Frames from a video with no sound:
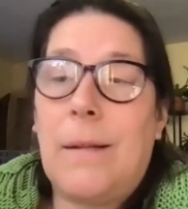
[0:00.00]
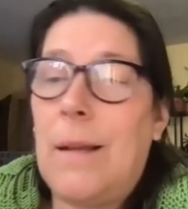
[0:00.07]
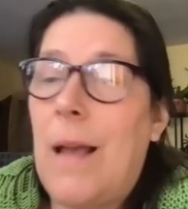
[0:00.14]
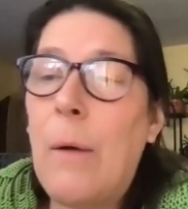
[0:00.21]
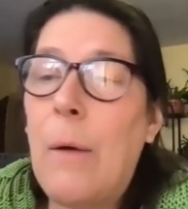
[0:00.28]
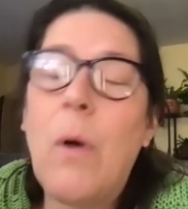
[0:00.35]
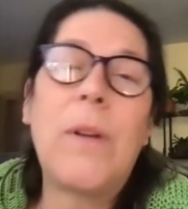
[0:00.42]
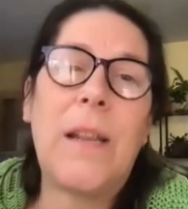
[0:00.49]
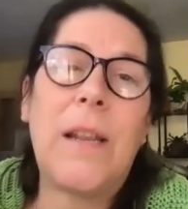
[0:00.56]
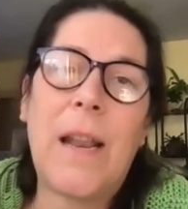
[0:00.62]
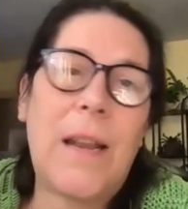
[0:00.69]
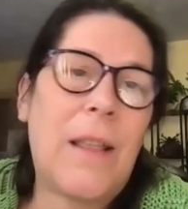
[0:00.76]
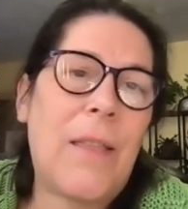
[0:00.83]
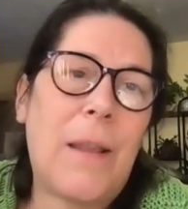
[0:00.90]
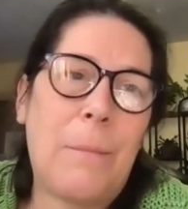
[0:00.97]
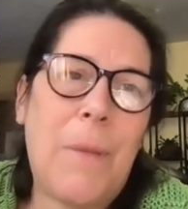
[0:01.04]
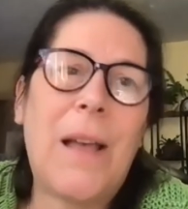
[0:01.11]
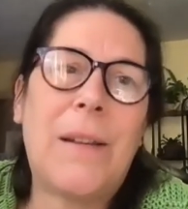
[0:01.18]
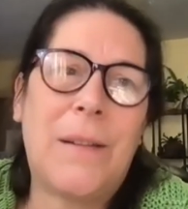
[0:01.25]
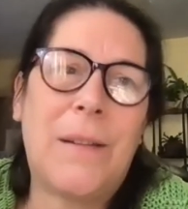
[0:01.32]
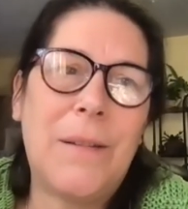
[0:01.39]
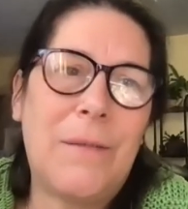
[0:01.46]
I won't eat anything
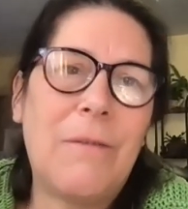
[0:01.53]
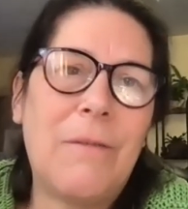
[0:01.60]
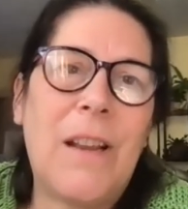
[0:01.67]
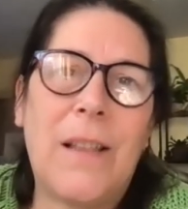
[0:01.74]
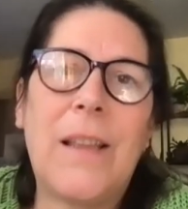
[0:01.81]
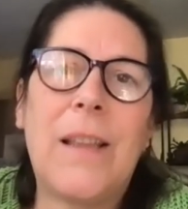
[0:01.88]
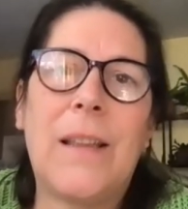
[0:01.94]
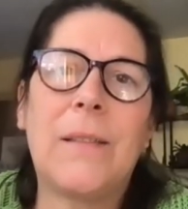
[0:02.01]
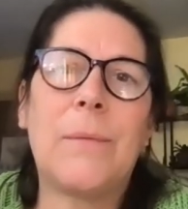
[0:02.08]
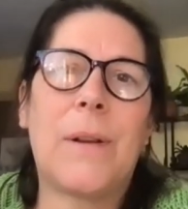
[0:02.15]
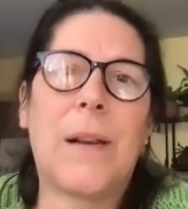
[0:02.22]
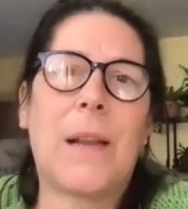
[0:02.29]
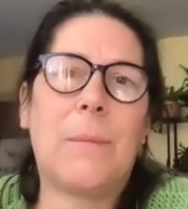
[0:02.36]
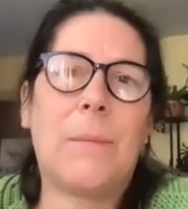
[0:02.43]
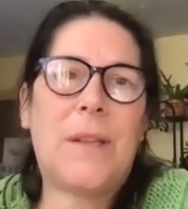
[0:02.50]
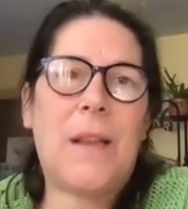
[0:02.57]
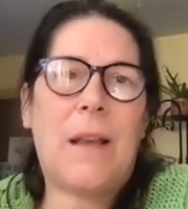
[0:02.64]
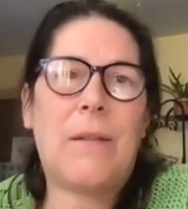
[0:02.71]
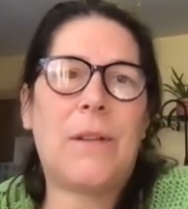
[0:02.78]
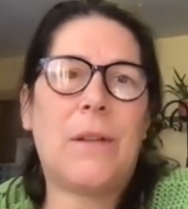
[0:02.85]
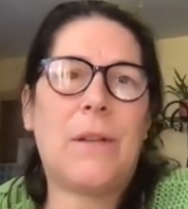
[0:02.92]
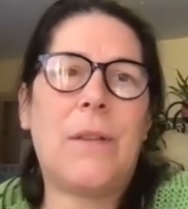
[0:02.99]
but really is what it comes down to.